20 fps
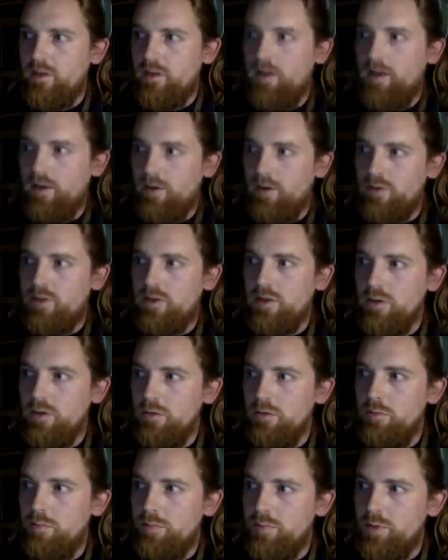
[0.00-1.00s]
i got
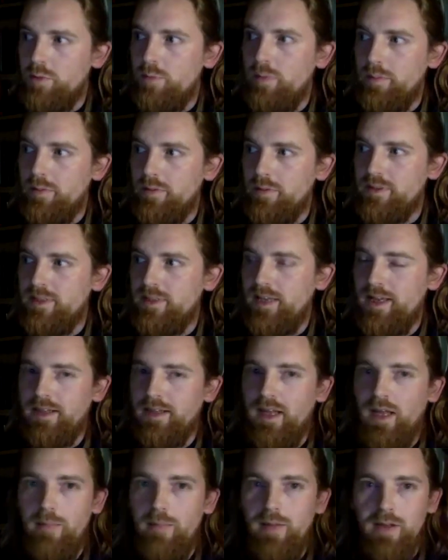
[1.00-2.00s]
two two people saying
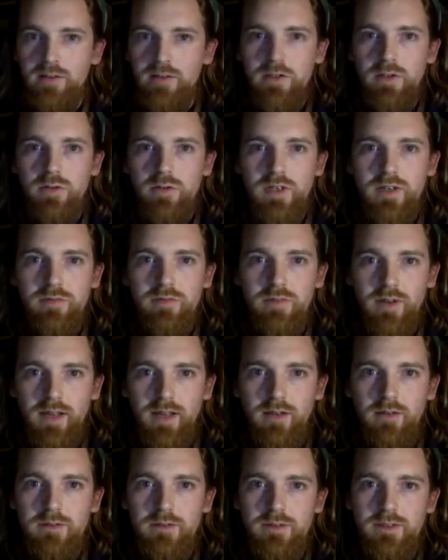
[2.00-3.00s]
that about two different
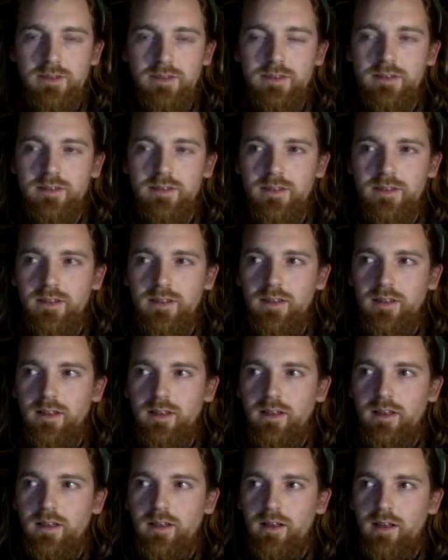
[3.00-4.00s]
houses
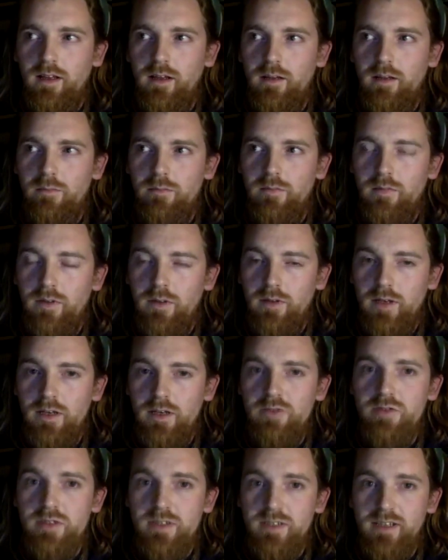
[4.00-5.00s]
um, the
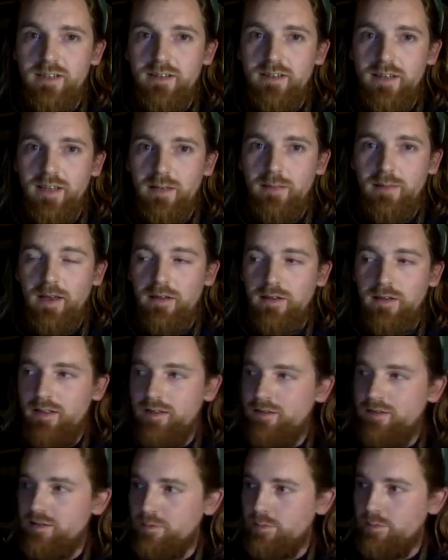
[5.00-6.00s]
interesting thing about
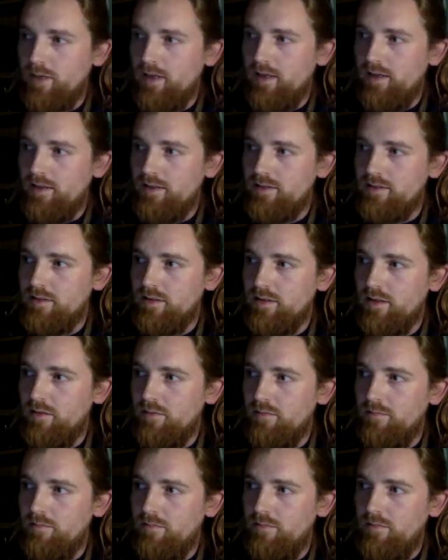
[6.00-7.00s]
this as well is you know
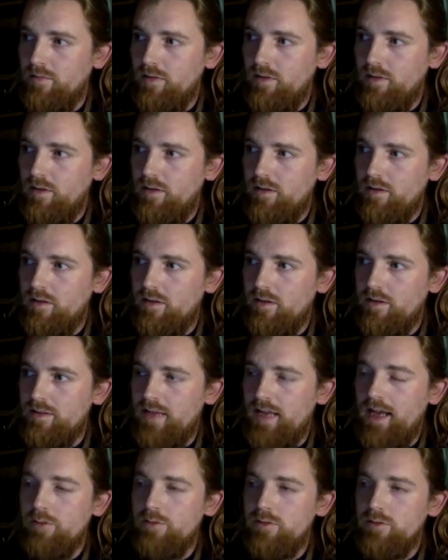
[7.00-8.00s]
these
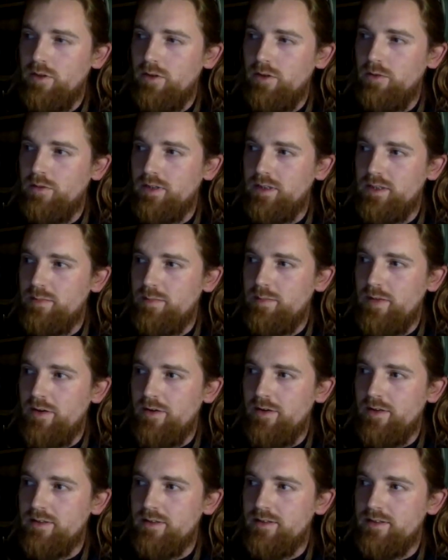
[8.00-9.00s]
household
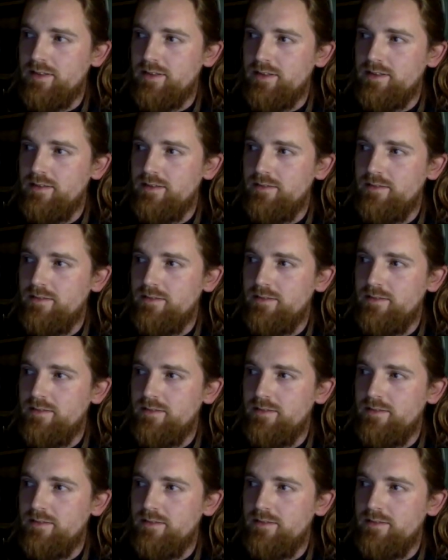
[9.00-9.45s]
experiences